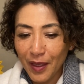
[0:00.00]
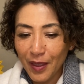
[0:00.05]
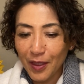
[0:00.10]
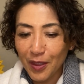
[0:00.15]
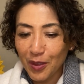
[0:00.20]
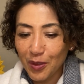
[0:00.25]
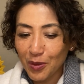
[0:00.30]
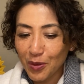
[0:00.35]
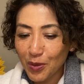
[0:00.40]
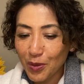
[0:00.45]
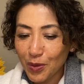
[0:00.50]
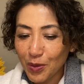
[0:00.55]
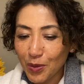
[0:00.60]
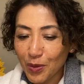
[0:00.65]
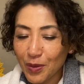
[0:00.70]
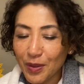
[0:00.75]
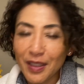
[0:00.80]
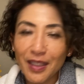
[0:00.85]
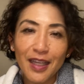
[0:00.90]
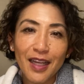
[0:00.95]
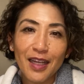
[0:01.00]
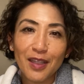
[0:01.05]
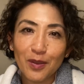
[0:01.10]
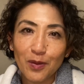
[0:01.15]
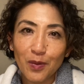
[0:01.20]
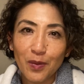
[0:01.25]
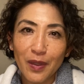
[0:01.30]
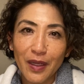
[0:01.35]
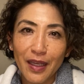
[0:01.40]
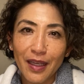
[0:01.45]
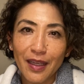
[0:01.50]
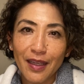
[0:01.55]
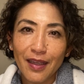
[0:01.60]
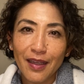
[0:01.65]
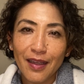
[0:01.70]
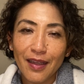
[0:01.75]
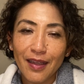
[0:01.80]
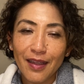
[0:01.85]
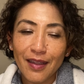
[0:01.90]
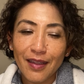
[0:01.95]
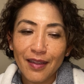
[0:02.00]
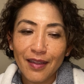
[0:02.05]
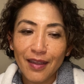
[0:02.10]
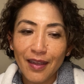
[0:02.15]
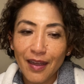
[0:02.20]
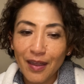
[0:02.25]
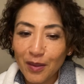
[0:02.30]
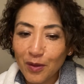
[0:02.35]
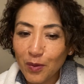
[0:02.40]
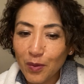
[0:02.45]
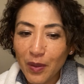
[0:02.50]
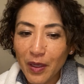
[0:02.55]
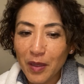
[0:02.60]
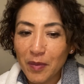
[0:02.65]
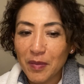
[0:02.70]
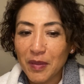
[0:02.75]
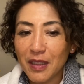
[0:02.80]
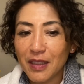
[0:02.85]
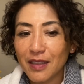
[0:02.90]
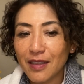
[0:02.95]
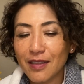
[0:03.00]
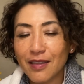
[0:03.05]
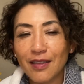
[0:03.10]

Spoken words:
You do the other way. The other way means